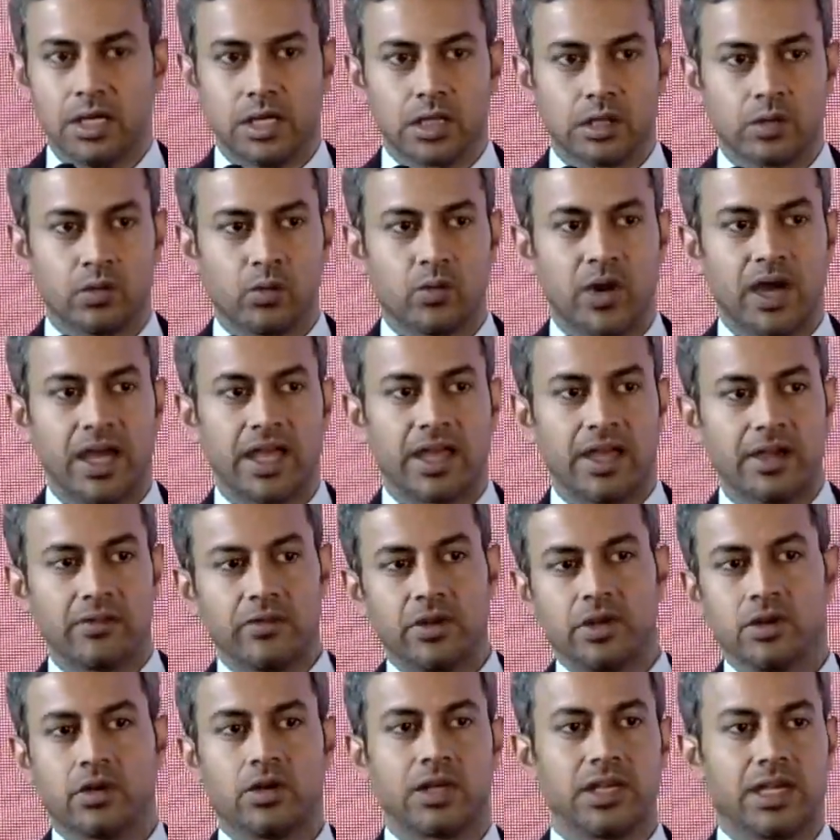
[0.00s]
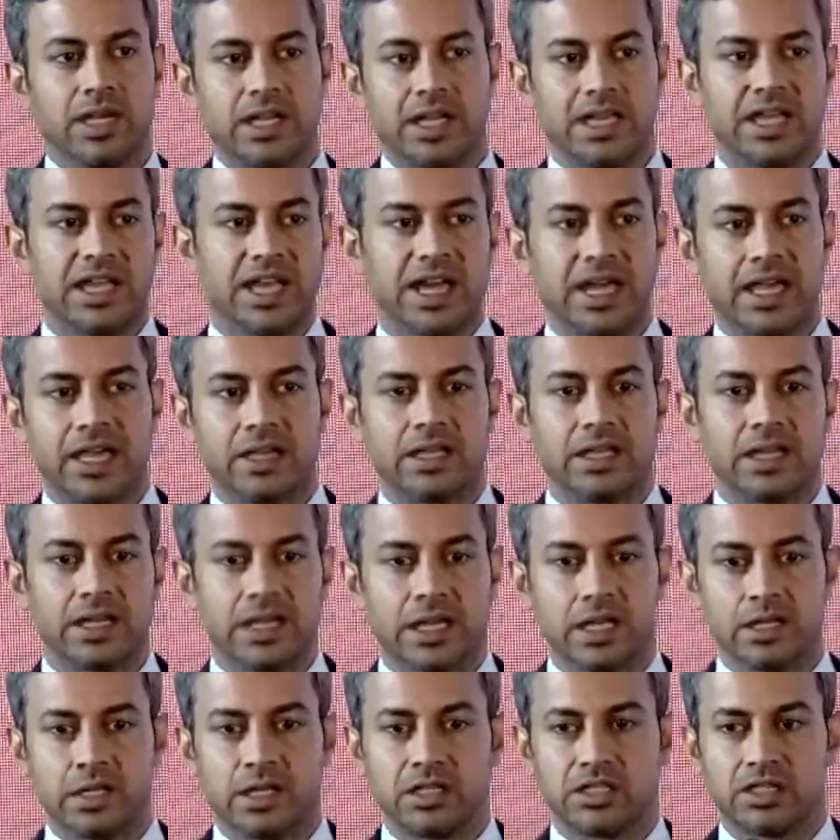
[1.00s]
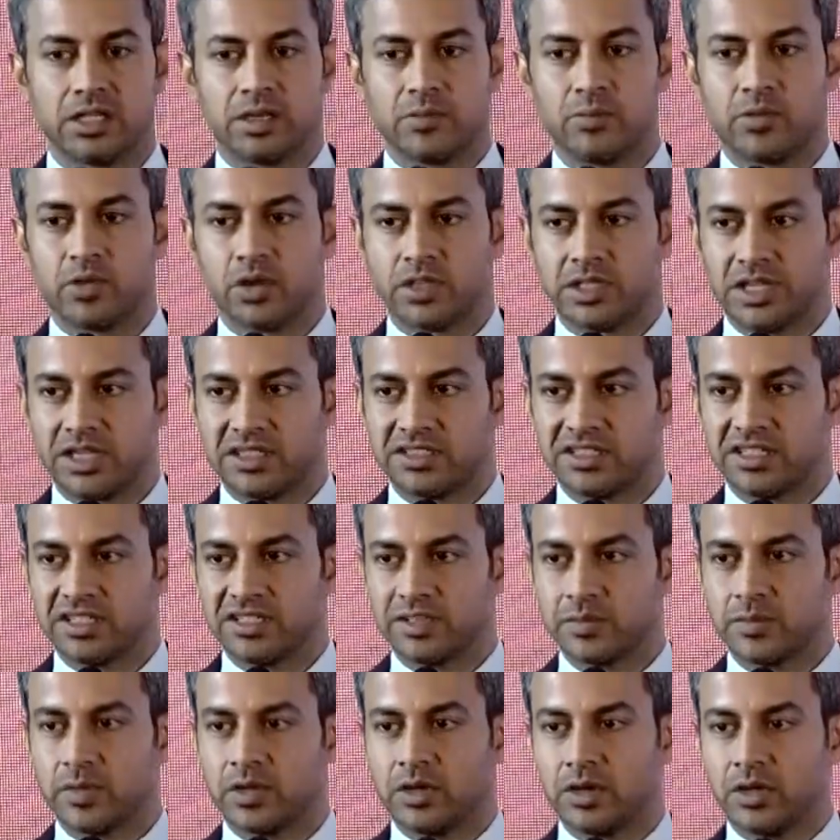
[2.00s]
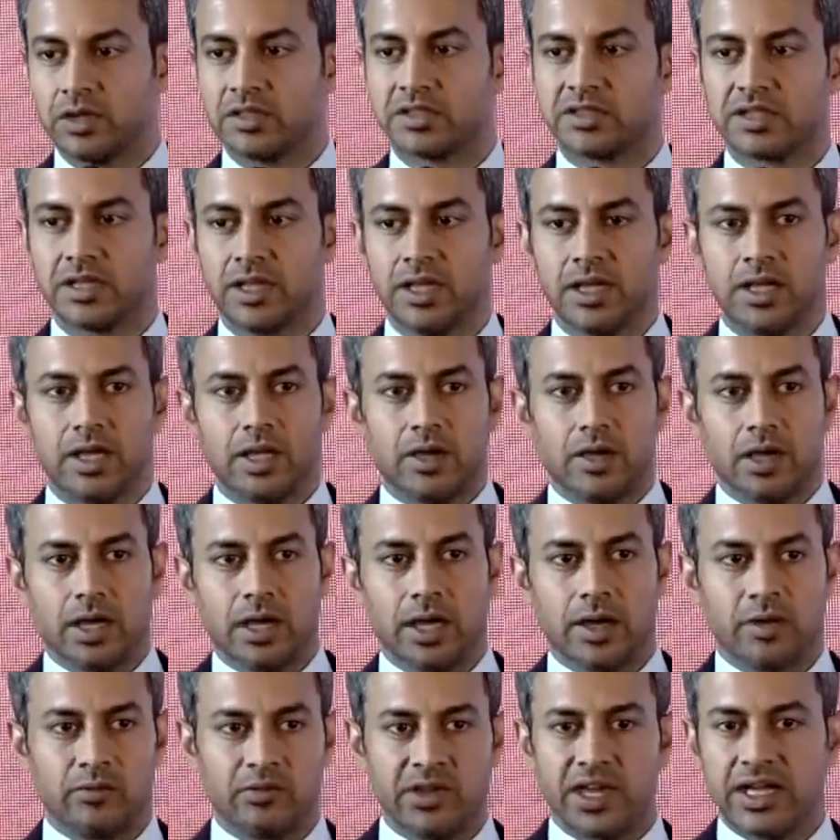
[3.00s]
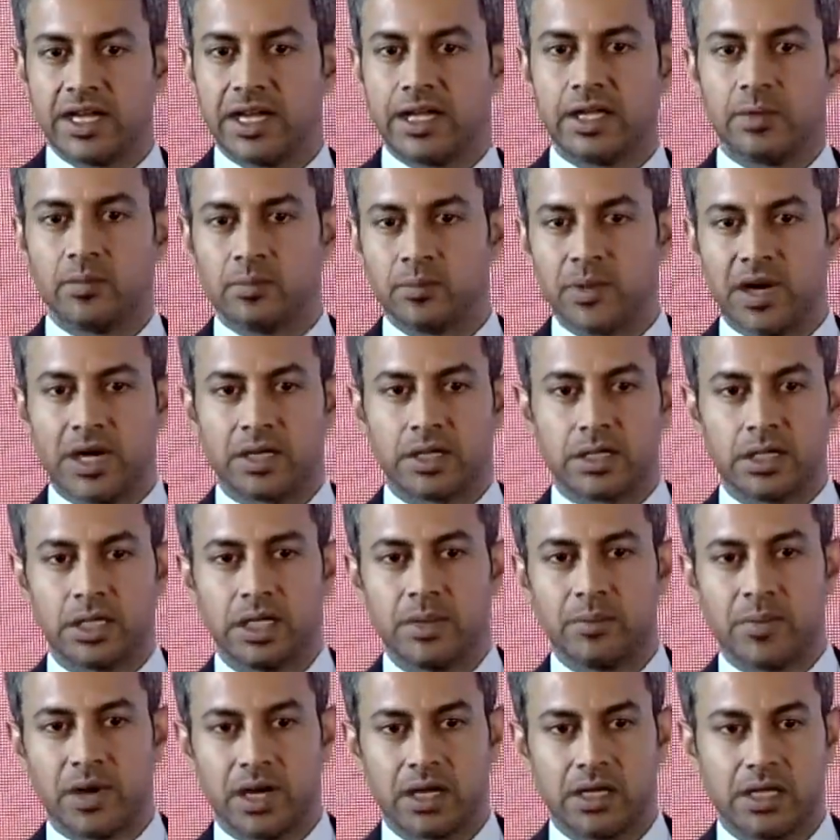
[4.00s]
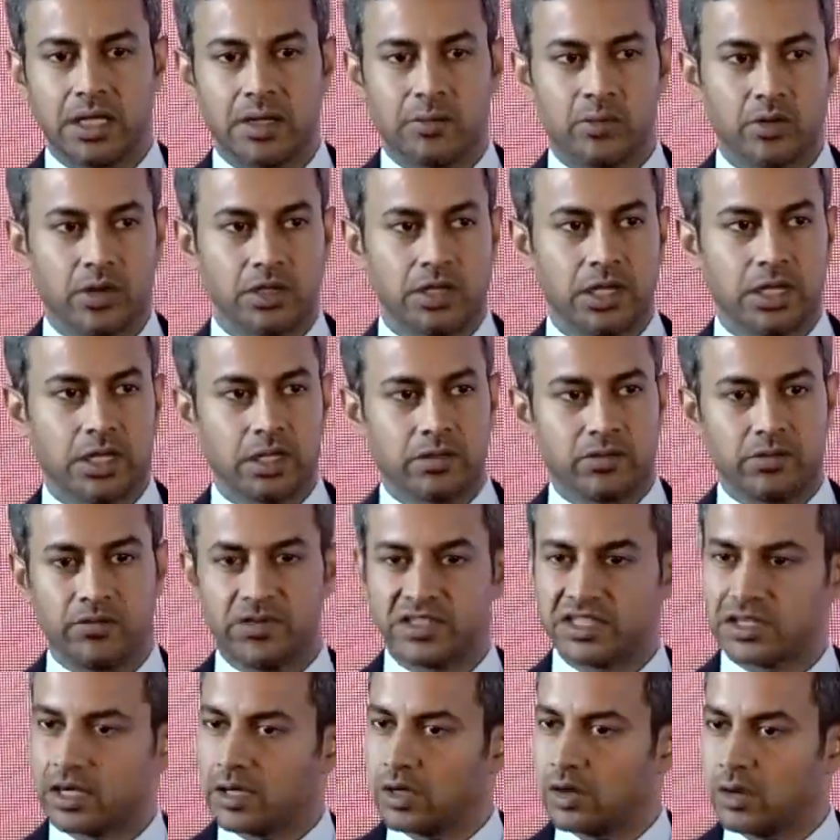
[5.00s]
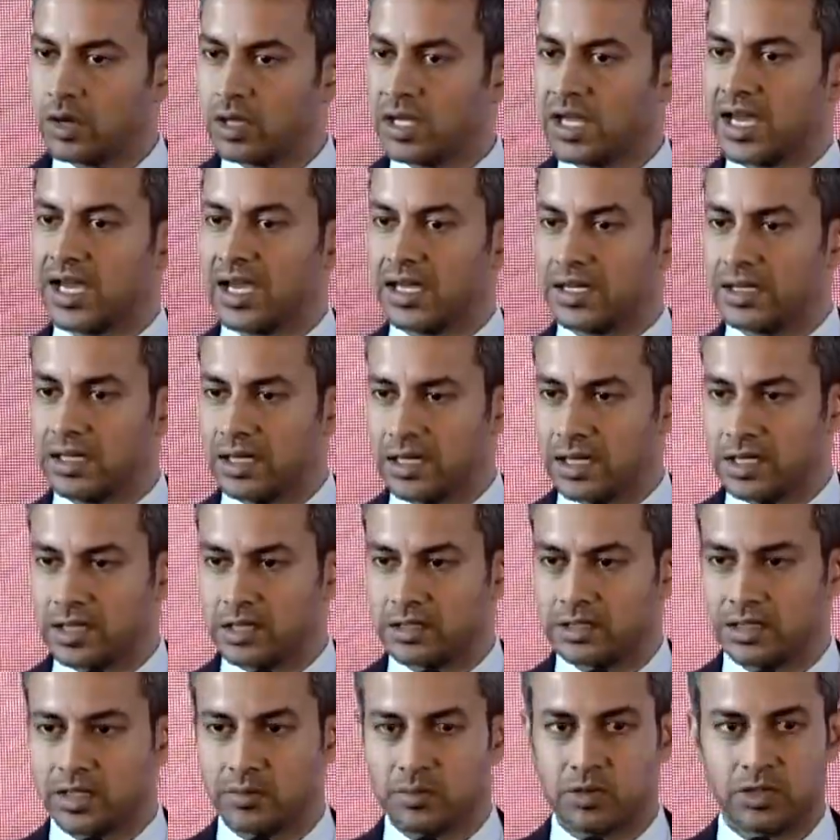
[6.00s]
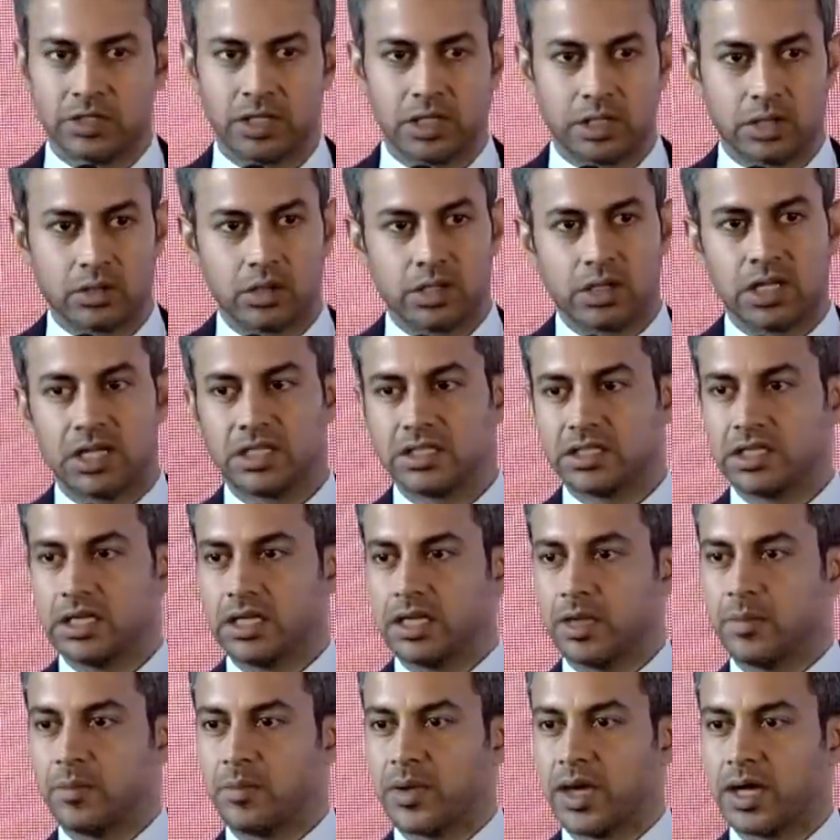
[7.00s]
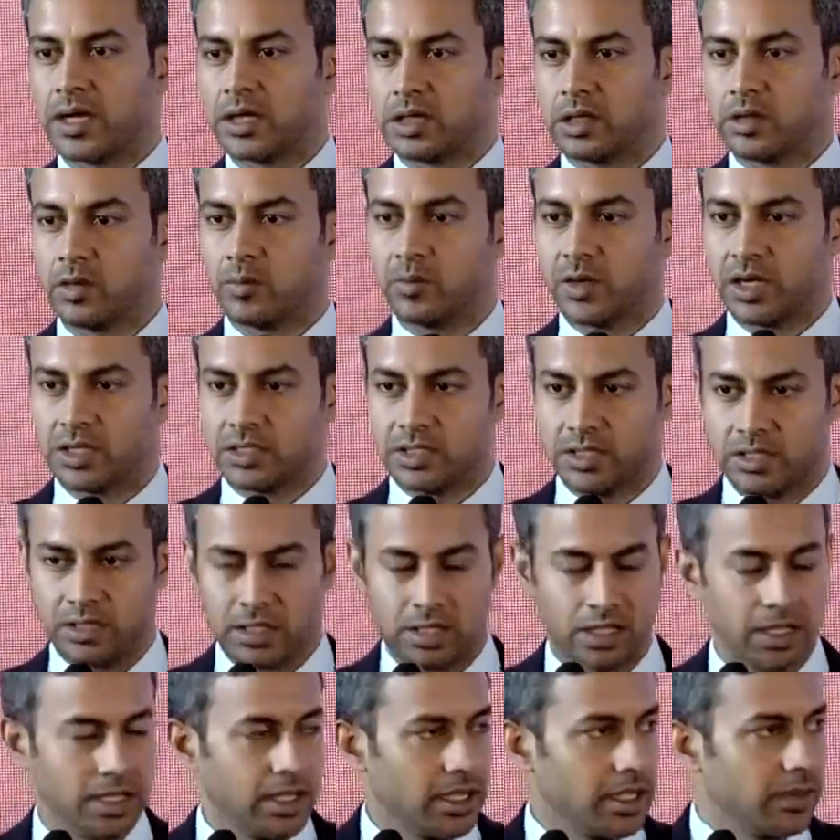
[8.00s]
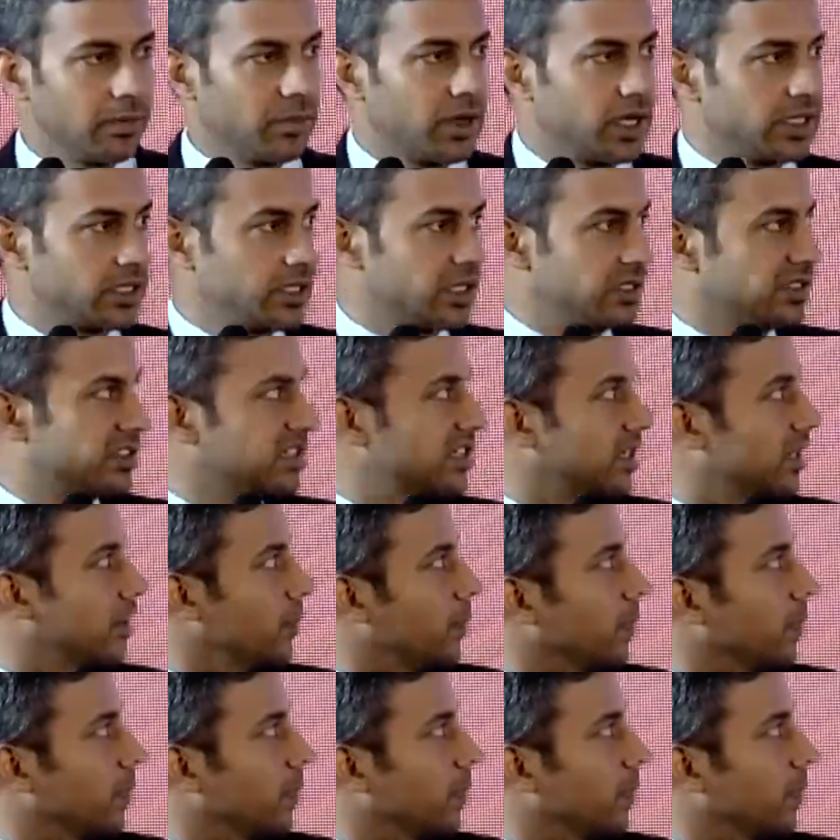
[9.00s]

So why are we not getting high realization projects is because we are getting Part C, Part D projects which are not high realization projects. So essentially, it impacts your margins.